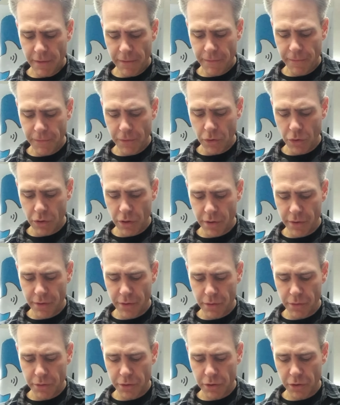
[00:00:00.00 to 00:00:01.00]
4 of
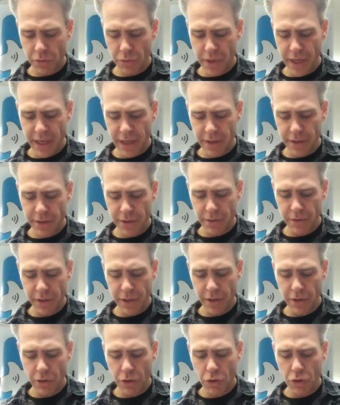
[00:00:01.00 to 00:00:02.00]
those squares. So I'm
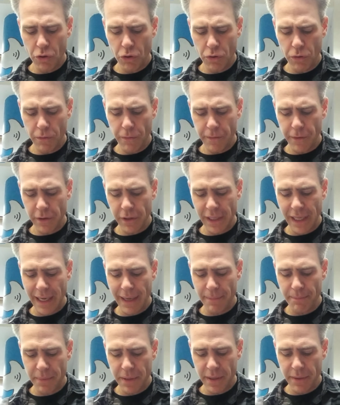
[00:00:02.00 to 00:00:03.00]
going to
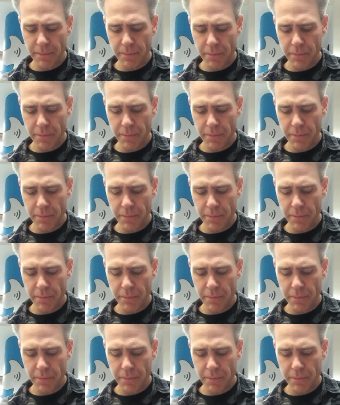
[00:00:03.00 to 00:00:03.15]
overlap it,